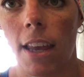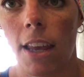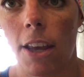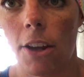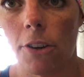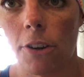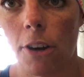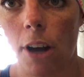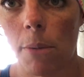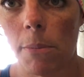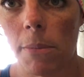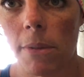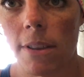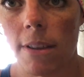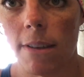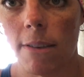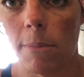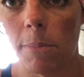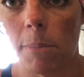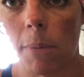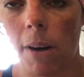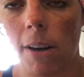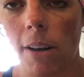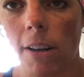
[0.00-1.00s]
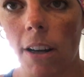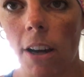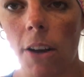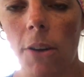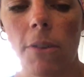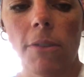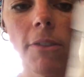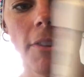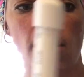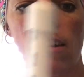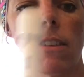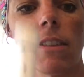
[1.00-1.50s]
It'll come with these
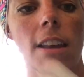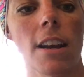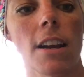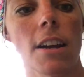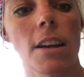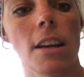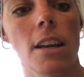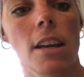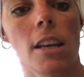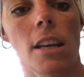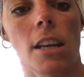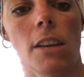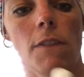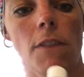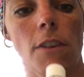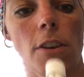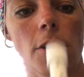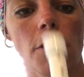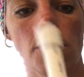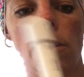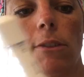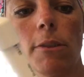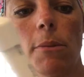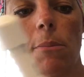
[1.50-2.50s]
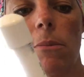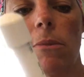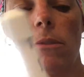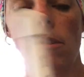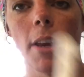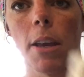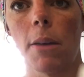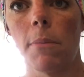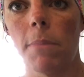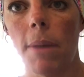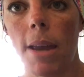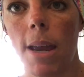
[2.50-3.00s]
barcodes on there. If you use some
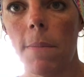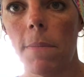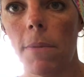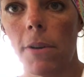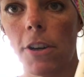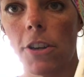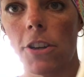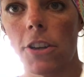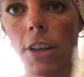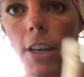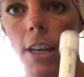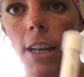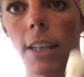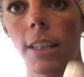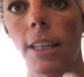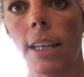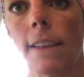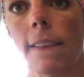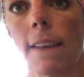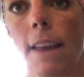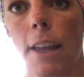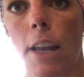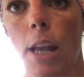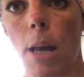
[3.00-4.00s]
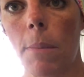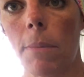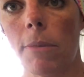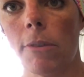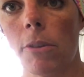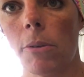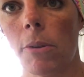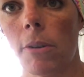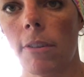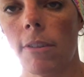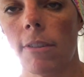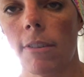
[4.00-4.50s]
sandpaper, you can clean that up
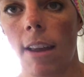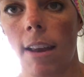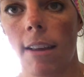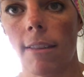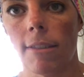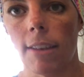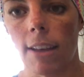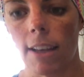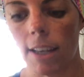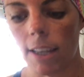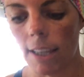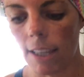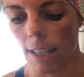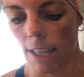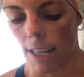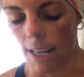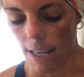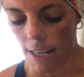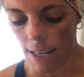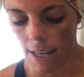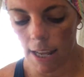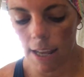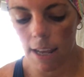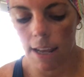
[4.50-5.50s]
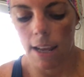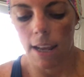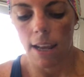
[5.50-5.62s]
so it's nice and clean.